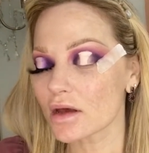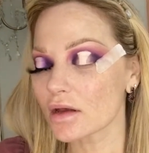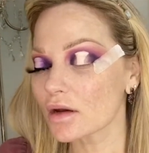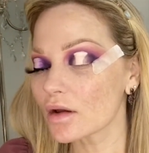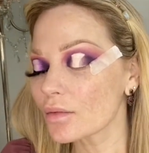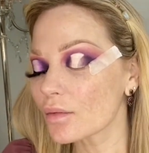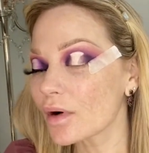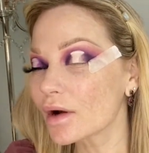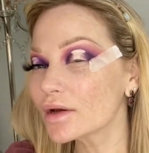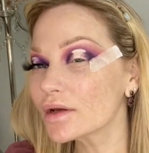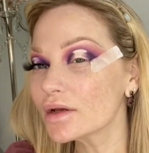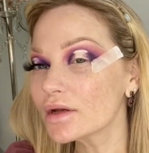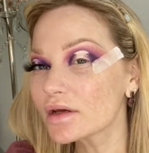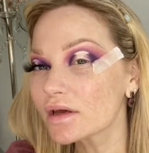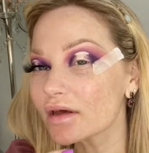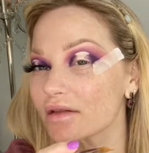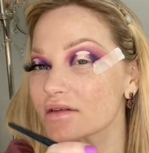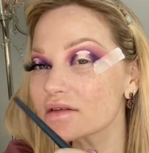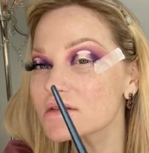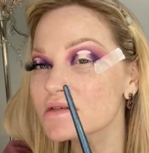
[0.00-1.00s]
and I want you to
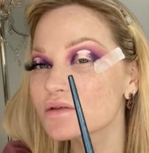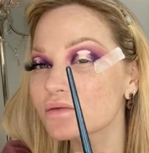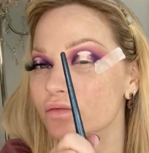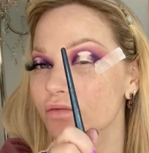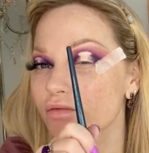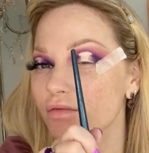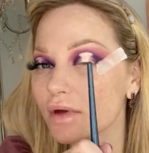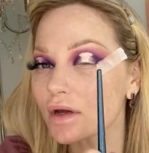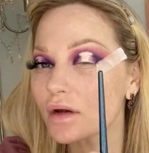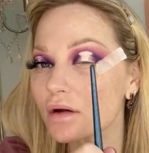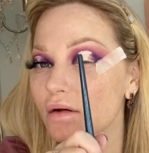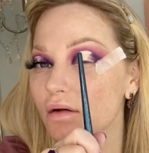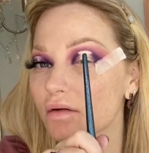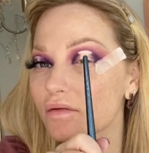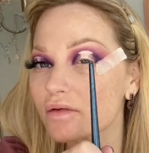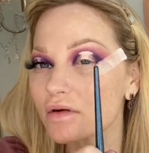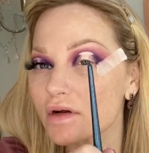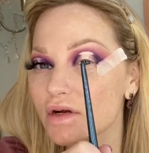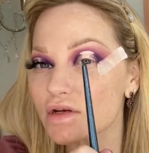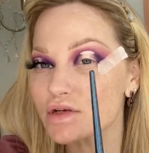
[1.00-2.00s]
get this very,
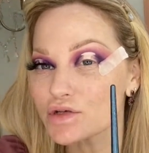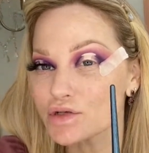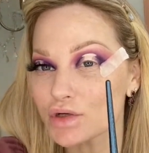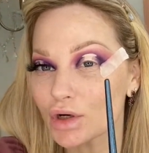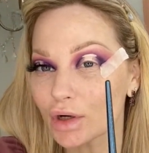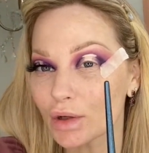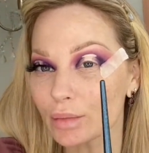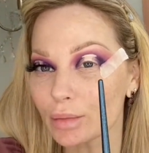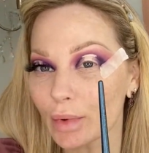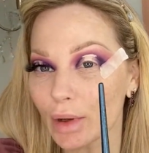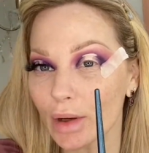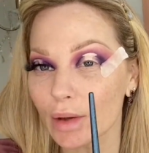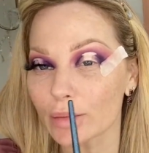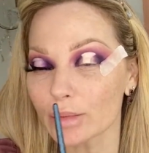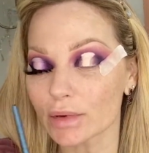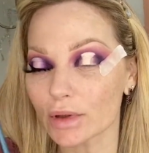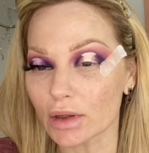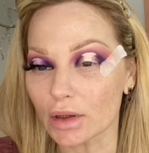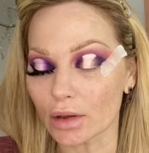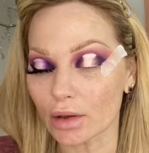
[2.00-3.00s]
very sharp up
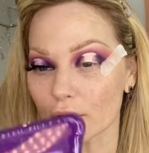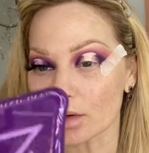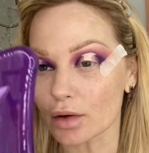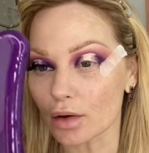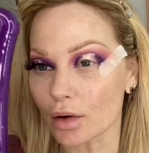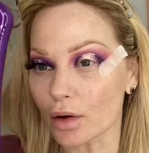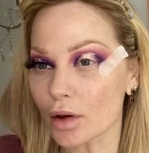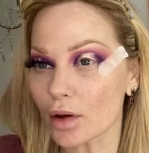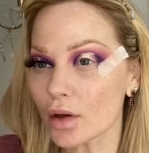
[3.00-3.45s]
here.